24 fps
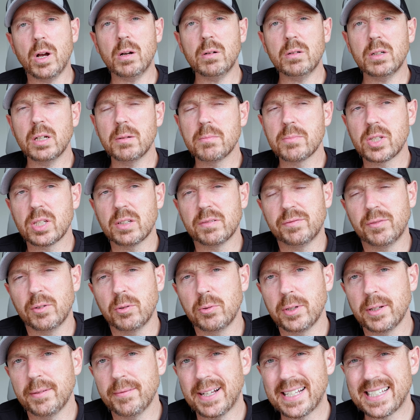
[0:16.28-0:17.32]
welcome to
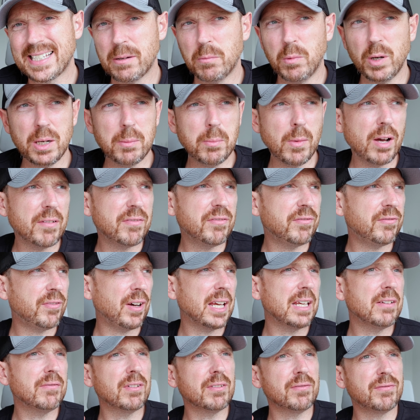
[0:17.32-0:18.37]
Fordy Runs and one of my
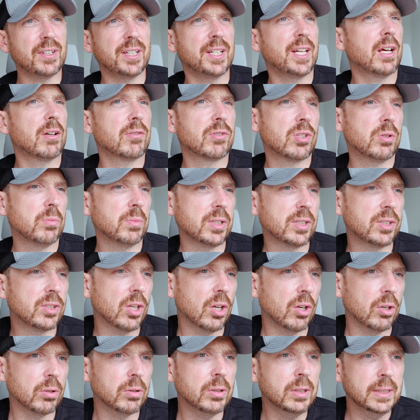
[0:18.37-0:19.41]
favourite videos that we
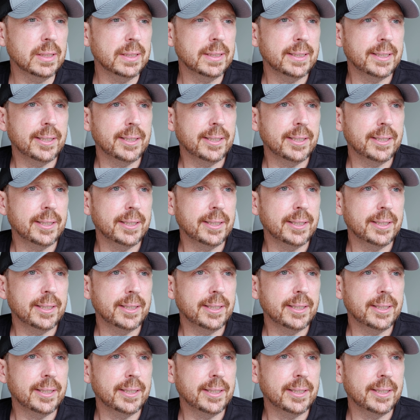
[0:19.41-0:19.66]
do